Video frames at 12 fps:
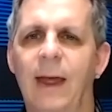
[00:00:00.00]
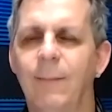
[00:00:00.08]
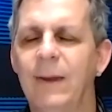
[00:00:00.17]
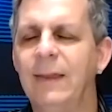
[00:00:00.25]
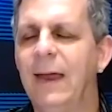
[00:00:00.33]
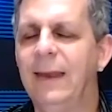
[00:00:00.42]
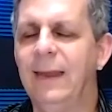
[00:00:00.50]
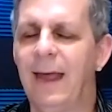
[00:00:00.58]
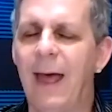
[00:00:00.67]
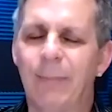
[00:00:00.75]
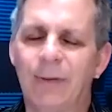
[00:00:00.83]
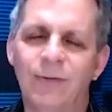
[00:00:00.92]
I mean that
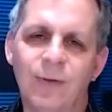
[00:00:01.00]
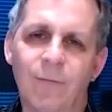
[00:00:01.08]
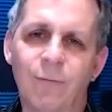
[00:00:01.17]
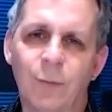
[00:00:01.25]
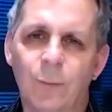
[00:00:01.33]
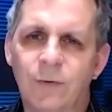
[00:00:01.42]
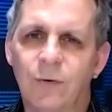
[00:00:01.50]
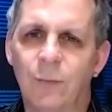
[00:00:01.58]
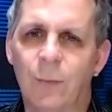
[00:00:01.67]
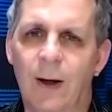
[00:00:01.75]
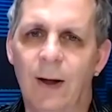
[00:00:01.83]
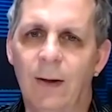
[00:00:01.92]
happens every once in a
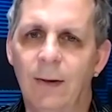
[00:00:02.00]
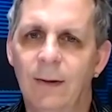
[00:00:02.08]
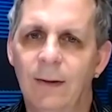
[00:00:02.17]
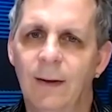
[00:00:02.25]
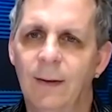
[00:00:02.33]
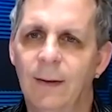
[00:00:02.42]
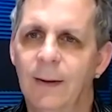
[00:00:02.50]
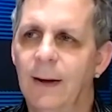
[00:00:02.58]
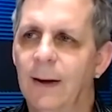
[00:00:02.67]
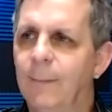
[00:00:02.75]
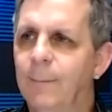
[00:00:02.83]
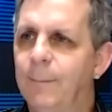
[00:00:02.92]
while,
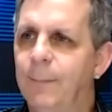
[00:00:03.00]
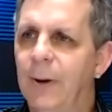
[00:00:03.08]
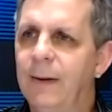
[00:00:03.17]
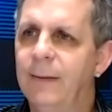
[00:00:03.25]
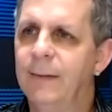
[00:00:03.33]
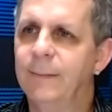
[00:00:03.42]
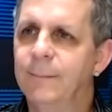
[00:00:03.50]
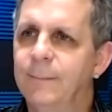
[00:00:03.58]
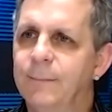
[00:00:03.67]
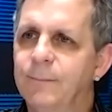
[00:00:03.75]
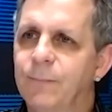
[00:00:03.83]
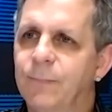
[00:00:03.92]
uh, but
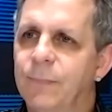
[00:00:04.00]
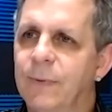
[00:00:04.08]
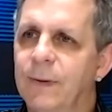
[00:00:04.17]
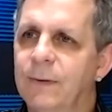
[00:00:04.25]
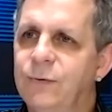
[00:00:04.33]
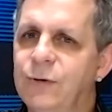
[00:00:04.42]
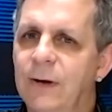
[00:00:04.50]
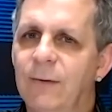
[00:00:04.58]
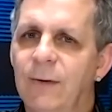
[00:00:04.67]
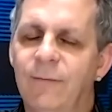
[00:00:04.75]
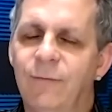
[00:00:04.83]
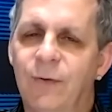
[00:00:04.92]

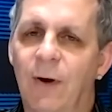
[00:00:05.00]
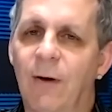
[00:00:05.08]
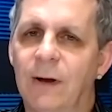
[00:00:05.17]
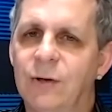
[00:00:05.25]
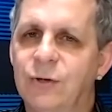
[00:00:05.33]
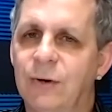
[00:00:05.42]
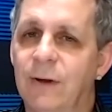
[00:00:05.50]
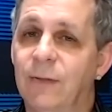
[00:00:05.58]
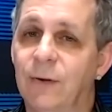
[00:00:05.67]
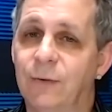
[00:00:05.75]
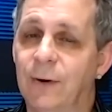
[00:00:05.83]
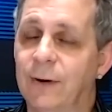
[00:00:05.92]
generally if they're already shooting
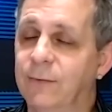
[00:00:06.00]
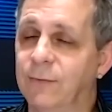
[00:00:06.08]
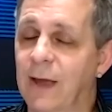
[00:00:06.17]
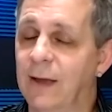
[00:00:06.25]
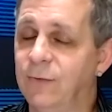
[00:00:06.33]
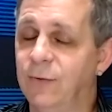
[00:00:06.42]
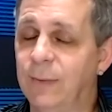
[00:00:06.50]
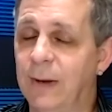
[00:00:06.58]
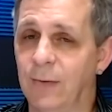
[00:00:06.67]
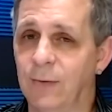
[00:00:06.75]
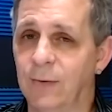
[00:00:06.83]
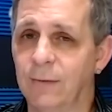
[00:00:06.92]
the director's got too many
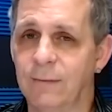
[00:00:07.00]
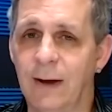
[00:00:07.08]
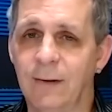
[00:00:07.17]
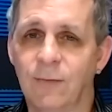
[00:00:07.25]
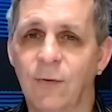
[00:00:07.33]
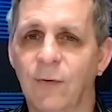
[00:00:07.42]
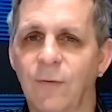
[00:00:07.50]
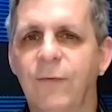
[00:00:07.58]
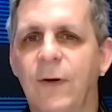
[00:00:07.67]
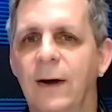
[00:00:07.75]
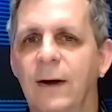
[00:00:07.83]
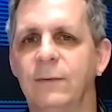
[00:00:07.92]
other irons in the
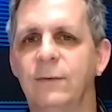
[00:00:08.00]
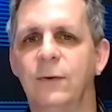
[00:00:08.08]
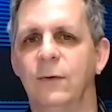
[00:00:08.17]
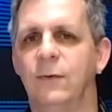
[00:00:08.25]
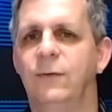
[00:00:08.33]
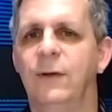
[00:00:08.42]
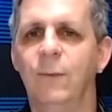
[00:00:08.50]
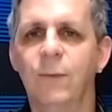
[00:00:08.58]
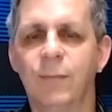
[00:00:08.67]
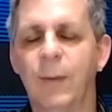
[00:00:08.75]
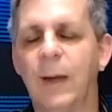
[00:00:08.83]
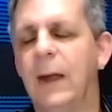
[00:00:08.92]
fire to sit
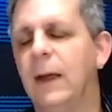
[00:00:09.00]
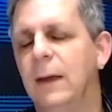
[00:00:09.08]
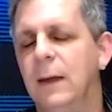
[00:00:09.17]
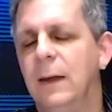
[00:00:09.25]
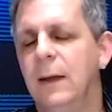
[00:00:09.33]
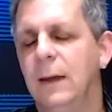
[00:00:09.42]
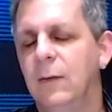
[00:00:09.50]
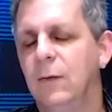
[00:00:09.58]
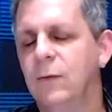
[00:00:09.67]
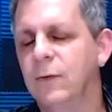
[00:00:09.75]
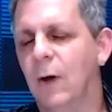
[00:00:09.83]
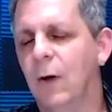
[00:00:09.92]
with me
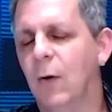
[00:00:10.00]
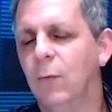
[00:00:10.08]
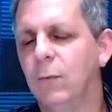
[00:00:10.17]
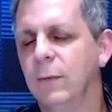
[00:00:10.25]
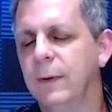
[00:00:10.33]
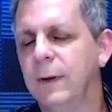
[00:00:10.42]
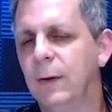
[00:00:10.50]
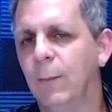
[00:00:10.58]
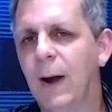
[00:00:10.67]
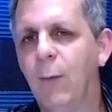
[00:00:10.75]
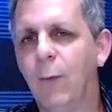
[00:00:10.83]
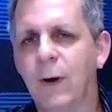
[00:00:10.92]
so, you know,
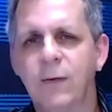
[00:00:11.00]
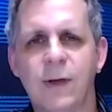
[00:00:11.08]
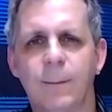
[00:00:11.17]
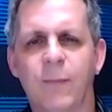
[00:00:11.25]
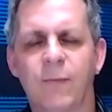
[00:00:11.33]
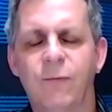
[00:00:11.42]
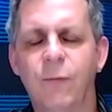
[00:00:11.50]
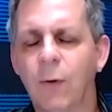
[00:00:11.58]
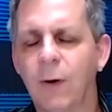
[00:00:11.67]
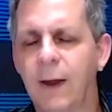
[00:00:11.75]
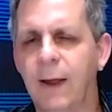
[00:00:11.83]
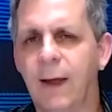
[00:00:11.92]
my work is done
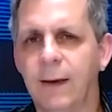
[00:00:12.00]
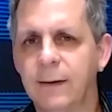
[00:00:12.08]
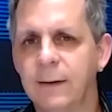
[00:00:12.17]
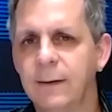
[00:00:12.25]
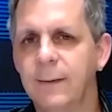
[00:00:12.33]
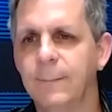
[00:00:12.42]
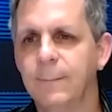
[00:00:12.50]
beforehand